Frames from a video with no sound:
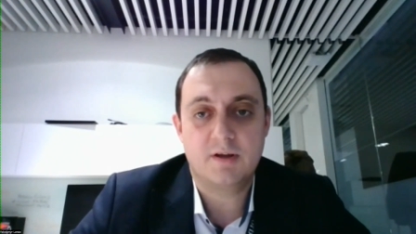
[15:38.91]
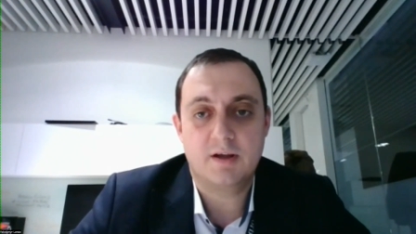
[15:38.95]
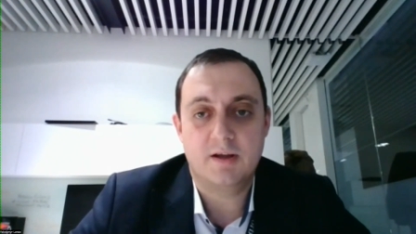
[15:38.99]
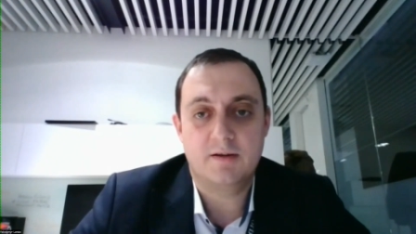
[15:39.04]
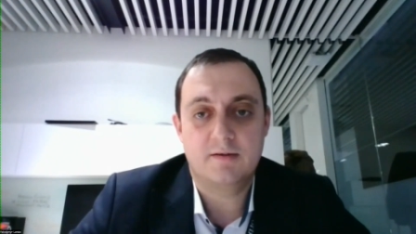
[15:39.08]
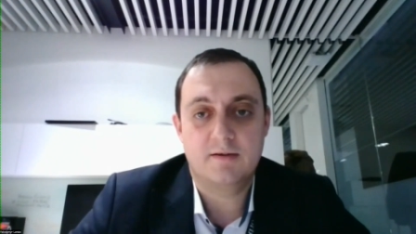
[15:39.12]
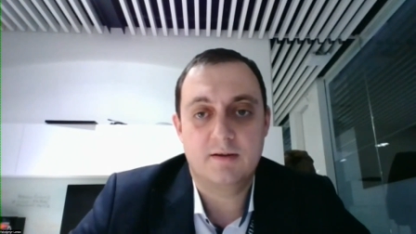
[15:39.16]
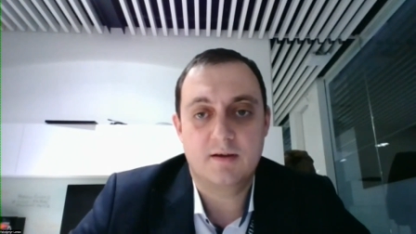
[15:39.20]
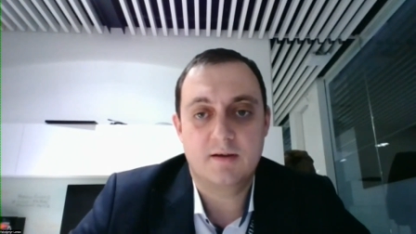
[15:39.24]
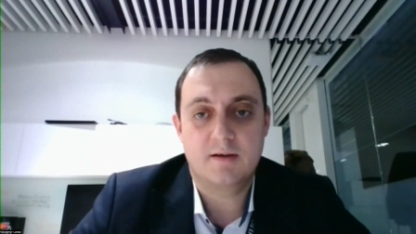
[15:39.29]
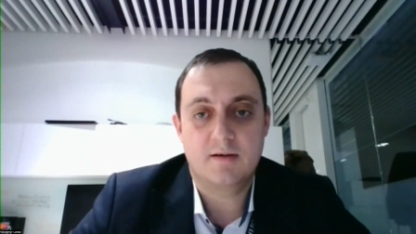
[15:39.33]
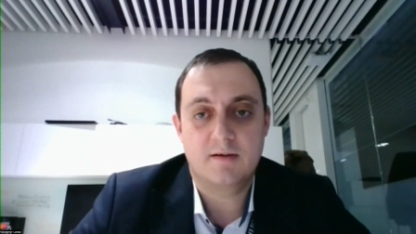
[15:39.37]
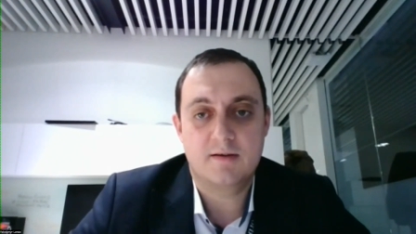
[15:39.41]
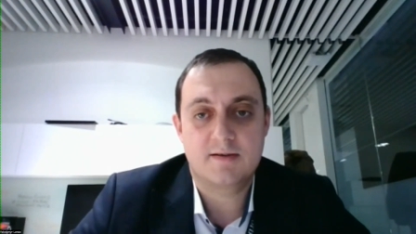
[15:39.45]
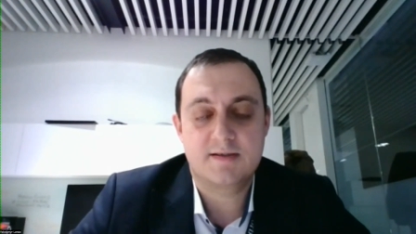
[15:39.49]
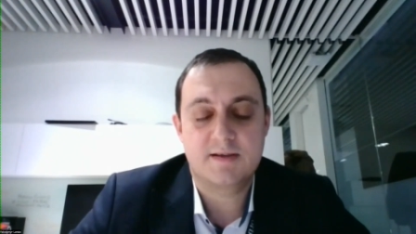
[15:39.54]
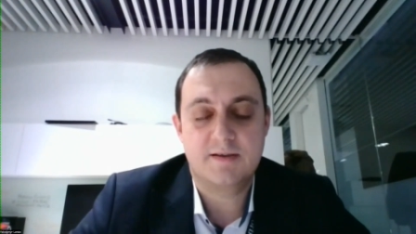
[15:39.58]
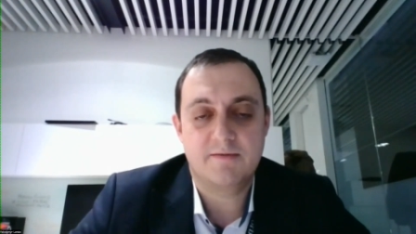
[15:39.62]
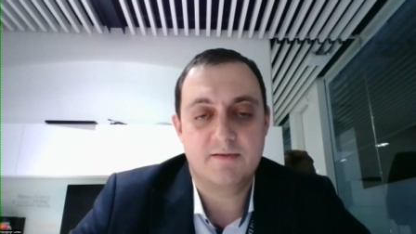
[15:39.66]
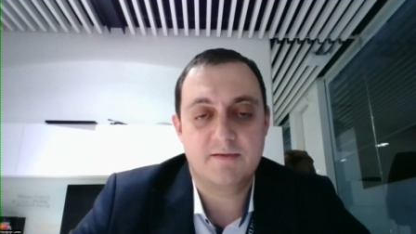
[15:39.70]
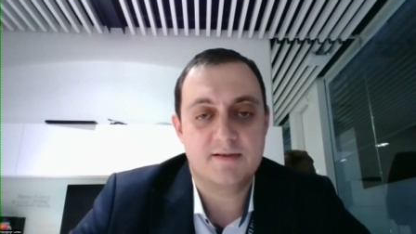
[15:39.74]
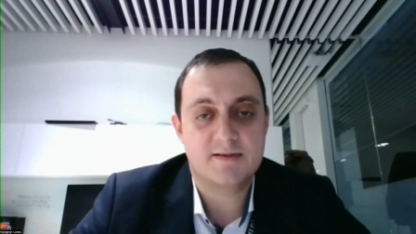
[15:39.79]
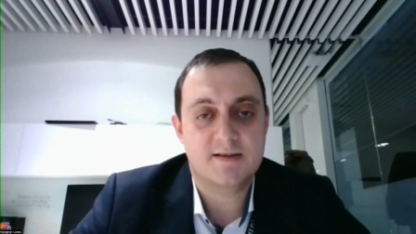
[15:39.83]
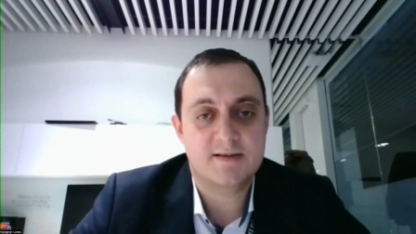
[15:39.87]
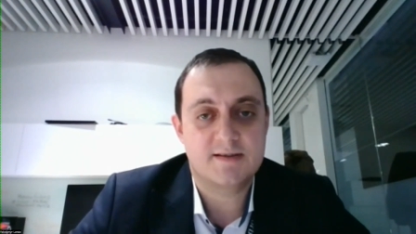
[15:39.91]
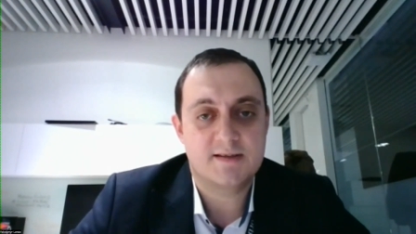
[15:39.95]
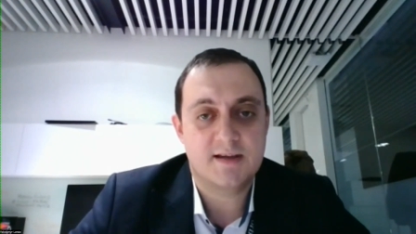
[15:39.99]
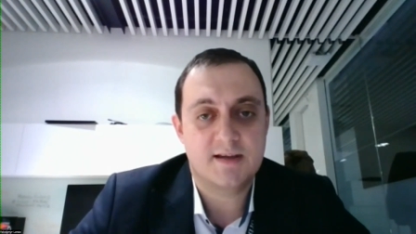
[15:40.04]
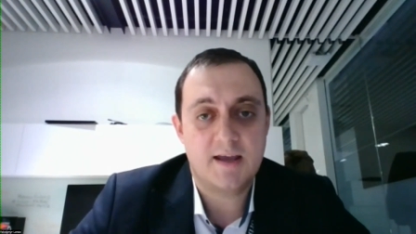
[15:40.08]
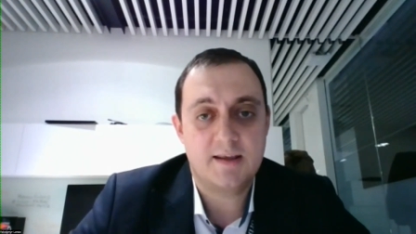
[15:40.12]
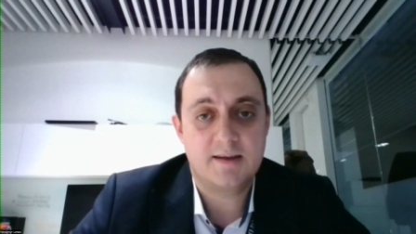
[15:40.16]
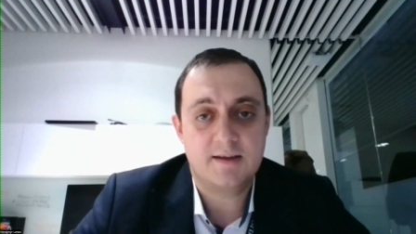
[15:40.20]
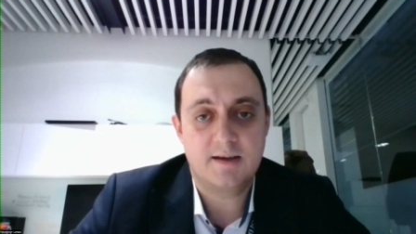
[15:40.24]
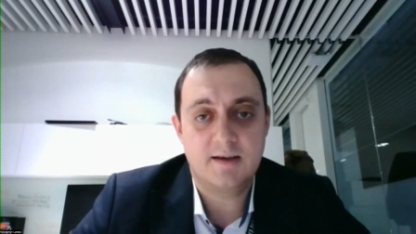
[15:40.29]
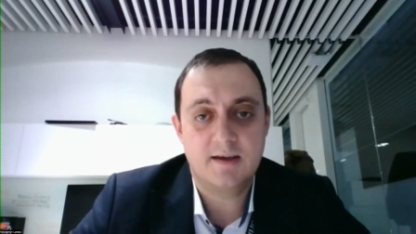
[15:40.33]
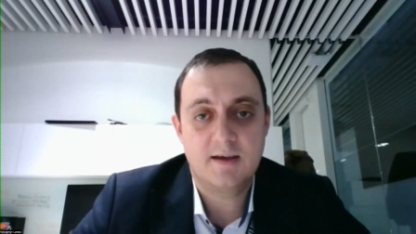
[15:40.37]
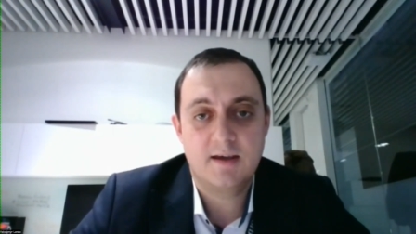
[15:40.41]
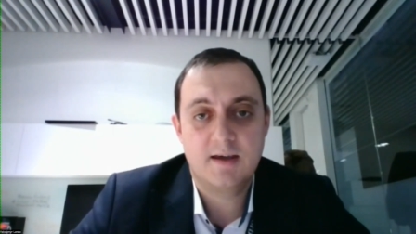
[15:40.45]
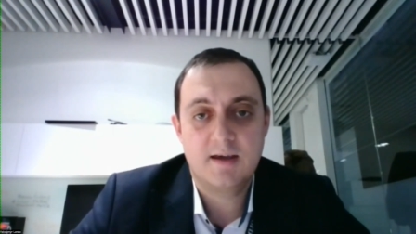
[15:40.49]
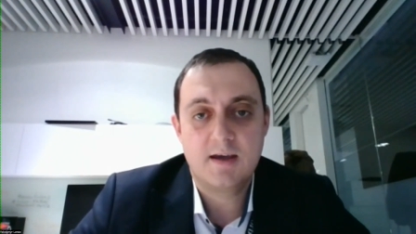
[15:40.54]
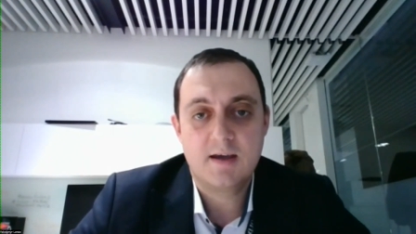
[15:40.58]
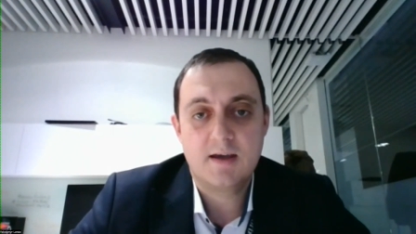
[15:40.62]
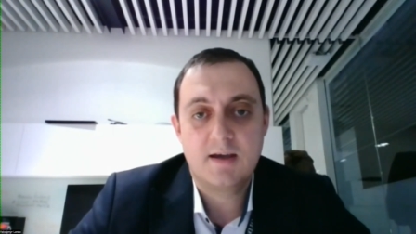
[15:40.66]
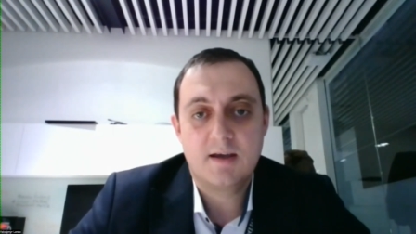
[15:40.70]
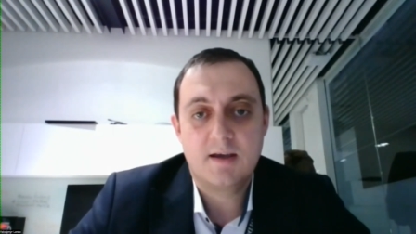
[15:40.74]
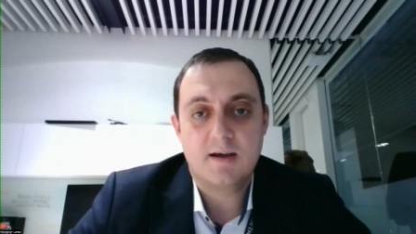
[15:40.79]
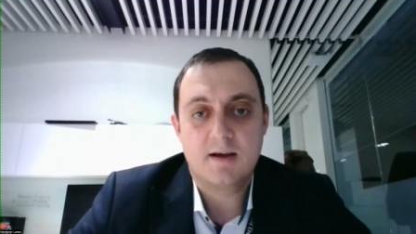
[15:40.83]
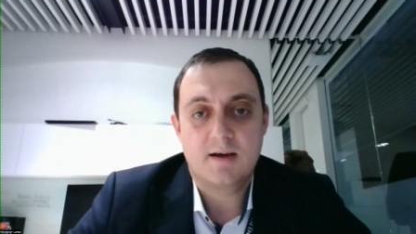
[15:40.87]
and uh, civil society
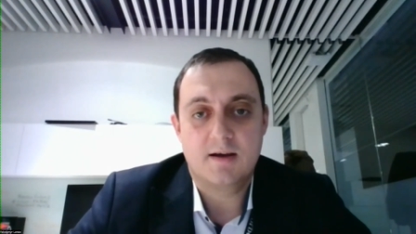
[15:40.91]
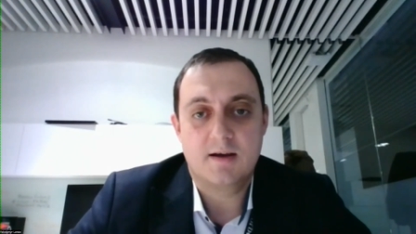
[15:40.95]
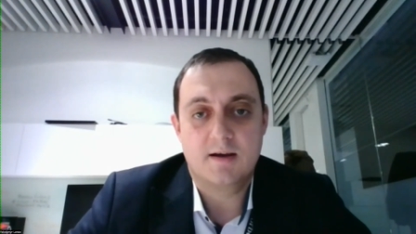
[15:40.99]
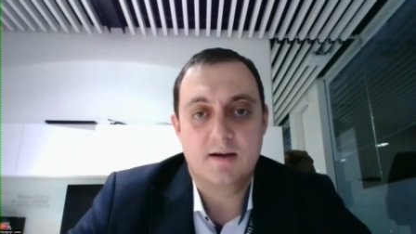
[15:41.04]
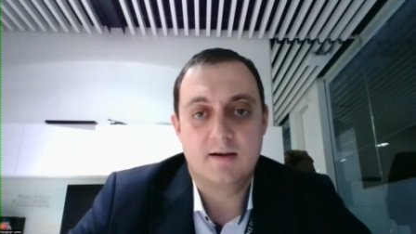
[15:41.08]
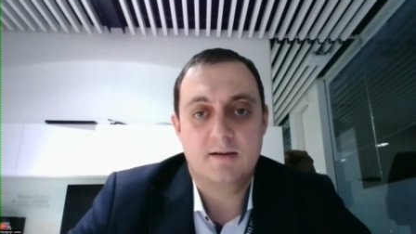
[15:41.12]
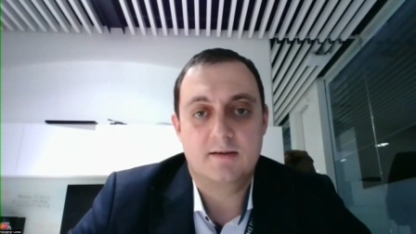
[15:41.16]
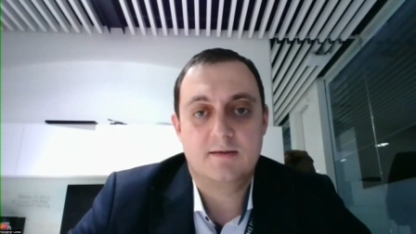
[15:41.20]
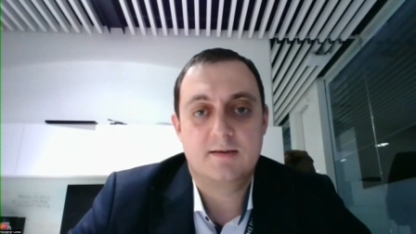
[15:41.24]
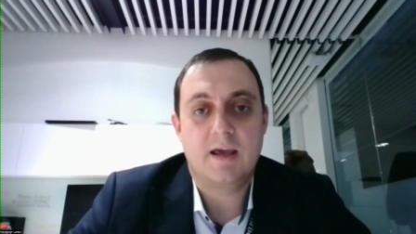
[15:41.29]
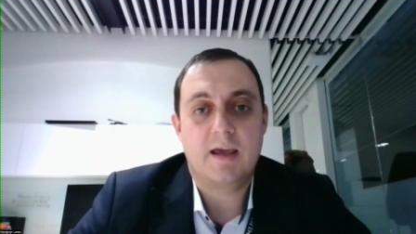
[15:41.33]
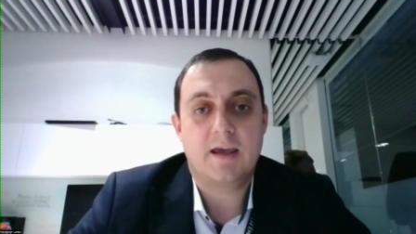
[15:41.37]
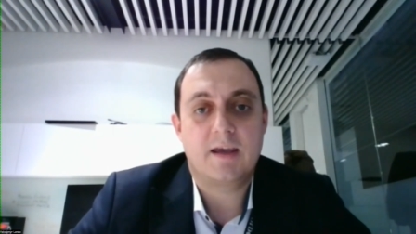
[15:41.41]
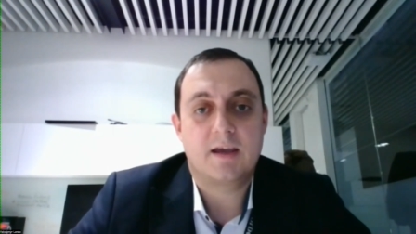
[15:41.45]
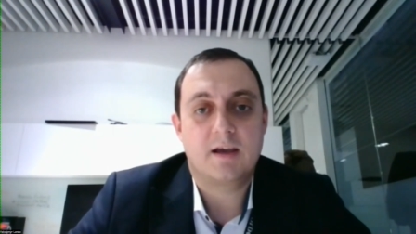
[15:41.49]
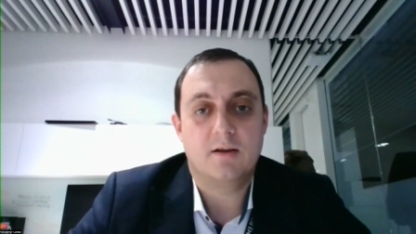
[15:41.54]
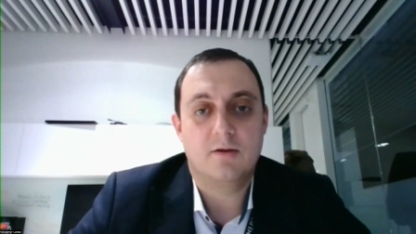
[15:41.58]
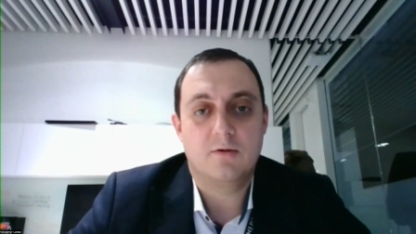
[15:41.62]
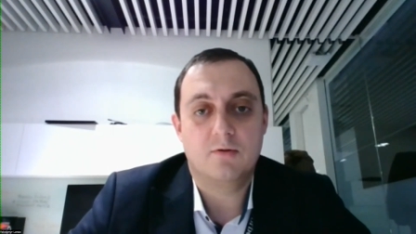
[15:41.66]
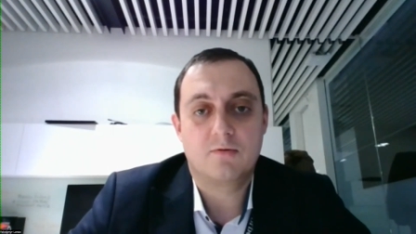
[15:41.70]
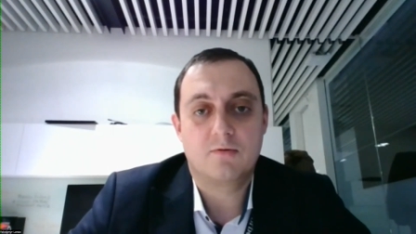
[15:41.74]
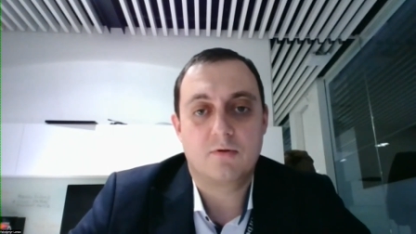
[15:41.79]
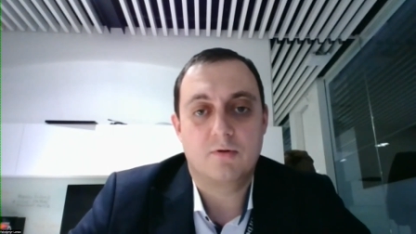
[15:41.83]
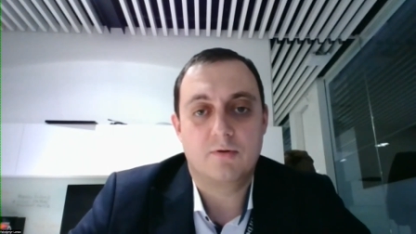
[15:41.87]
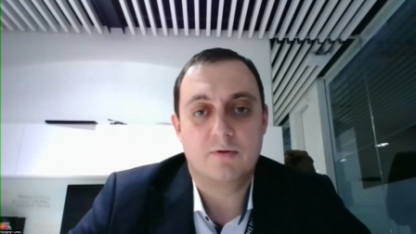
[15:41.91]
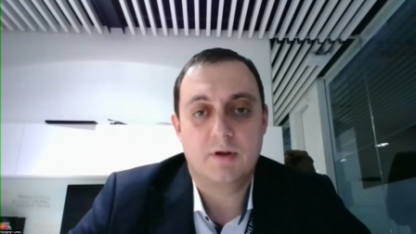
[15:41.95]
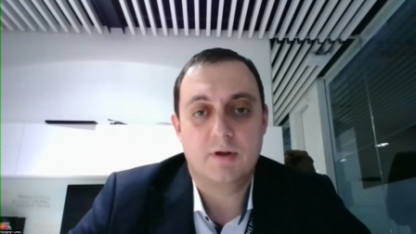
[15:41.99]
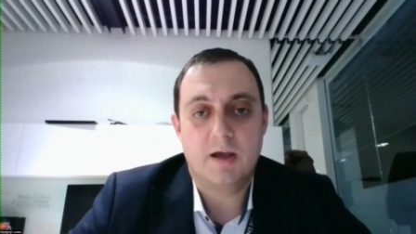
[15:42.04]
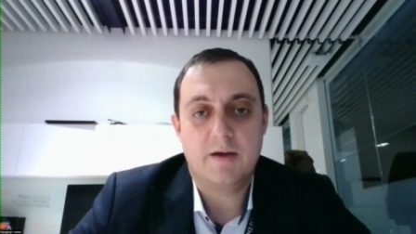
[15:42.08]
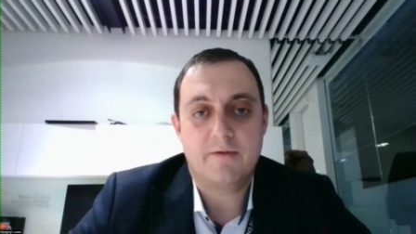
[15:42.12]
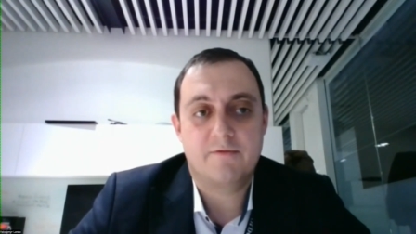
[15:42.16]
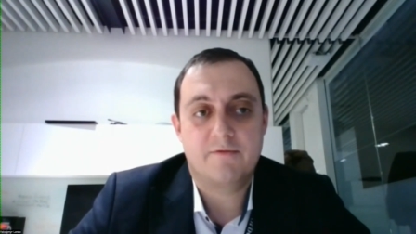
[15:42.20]
uh, take a look on